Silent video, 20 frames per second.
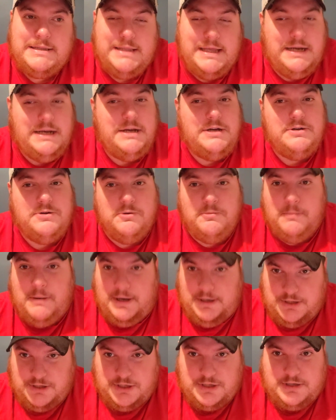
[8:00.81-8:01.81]
they didn't do
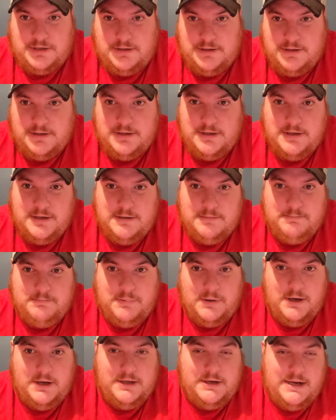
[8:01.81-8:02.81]
much.
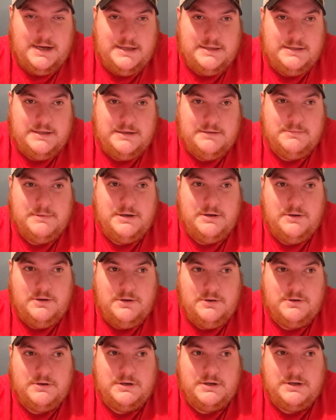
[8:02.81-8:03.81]
But I think
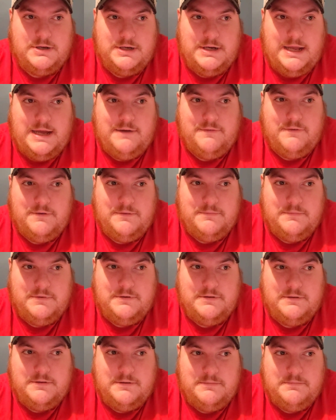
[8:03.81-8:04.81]
Mariota could have
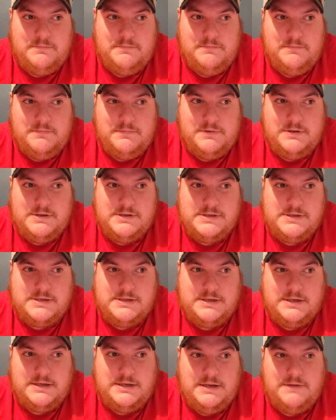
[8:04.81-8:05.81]
a
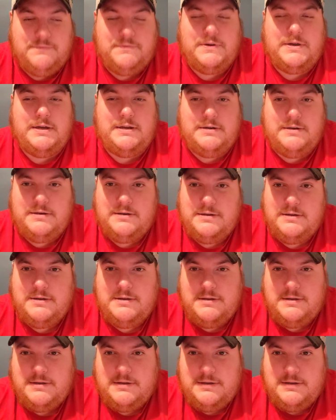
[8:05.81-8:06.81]
significant...
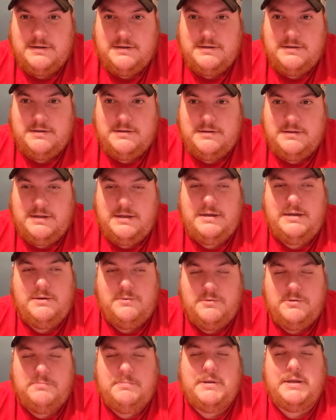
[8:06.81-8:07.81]
He
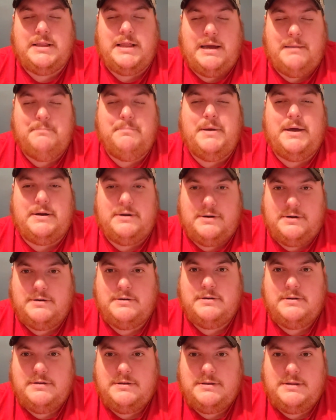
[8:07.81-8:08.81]
would be a lot better
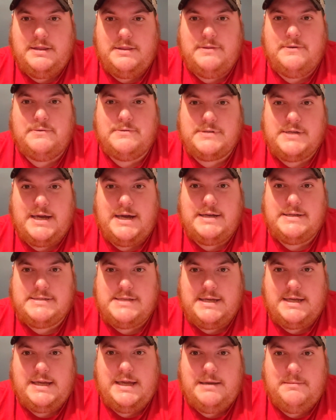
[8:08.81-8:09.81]
than those guys
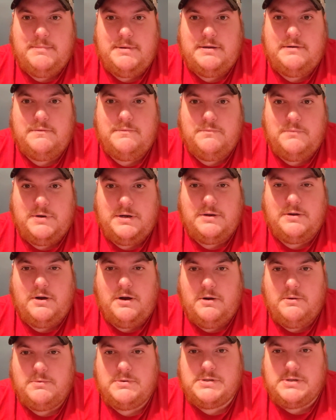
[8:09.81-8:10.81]
that came in when
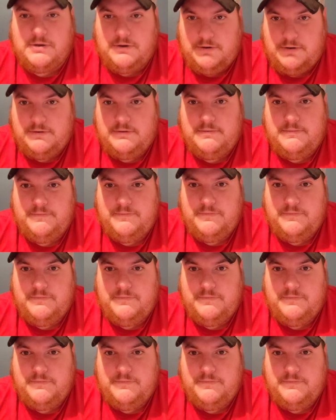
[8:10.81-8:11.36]
Carr was hurt.